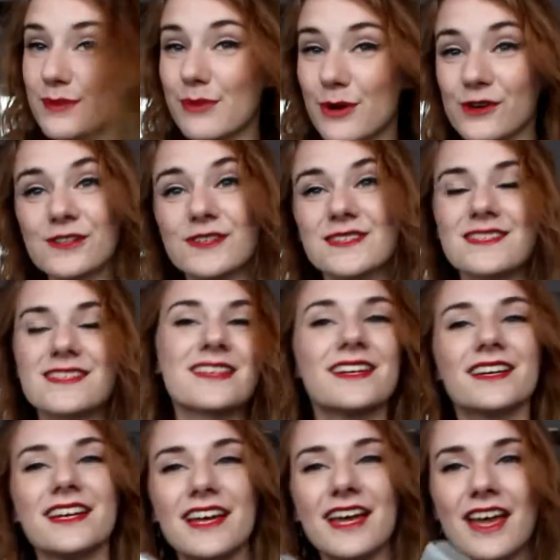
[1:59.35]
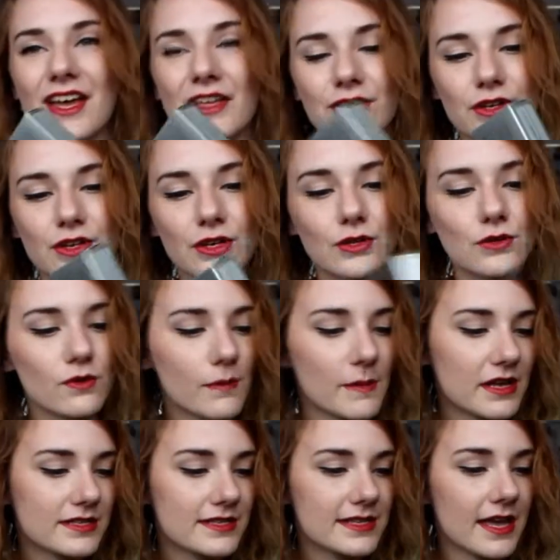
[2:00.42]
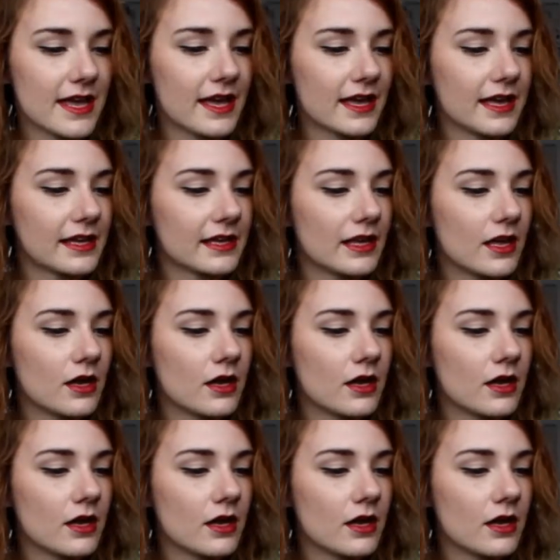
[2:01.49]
in the box. The Laura Mercier